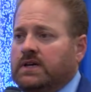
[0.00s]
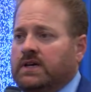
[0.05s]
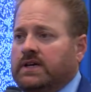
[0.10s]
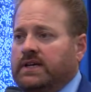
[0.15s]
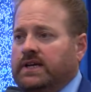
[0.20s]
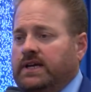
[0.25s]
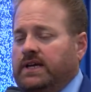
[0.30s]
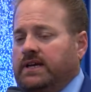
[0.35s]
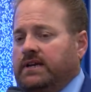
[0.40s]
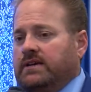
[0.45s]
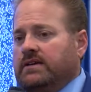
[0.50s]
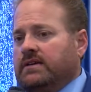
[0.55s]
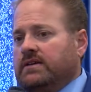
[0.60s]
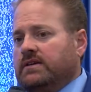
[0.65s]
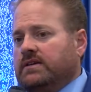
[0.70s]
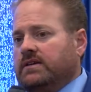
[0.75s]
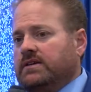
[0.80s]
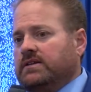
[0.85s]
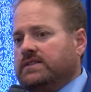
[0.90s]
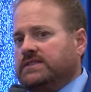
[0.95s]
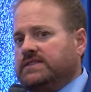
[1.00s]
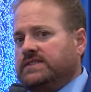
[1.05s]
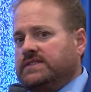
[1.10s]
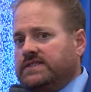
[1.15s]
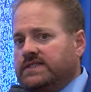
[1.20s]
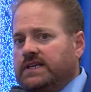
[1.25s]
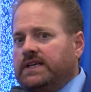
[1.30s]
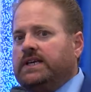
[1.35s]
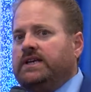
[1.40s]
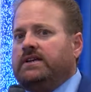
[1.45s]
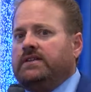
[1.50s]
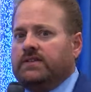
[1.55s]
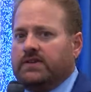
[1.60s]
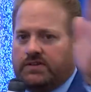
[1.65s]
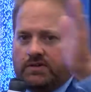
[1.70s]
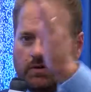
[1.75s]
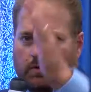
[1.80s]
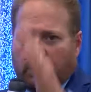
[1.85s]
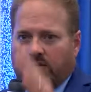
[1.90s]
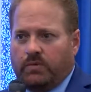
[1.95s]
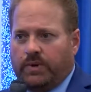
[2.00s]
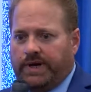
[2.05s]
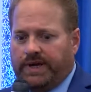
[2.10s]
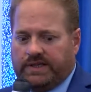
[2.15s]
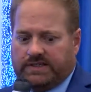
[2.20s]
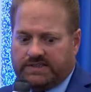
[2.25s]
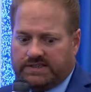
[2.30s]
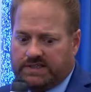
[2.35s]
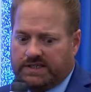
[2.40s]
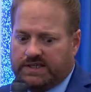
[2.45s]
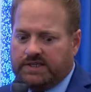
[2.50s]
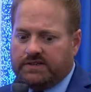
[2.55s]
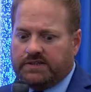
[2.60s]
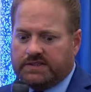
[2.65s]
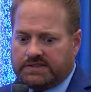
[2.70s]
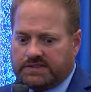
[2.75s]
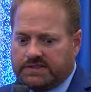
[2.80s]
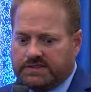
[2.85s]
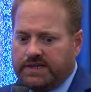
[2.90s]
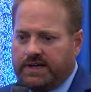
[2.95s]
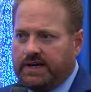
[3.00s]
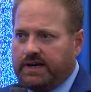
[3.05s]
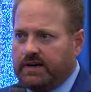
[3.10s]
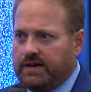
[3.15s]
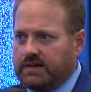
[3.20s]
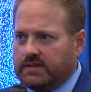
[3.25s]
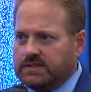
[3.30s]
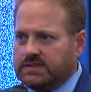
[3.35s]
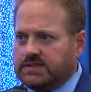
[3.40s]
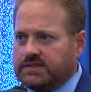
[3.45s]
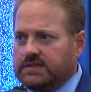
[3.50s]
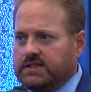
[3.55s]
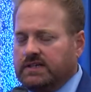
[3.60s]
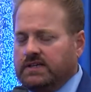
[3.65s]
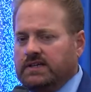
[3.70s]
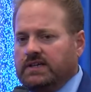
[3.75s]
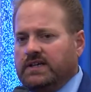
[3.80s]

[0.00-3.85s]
can see the doorway, see the stairs,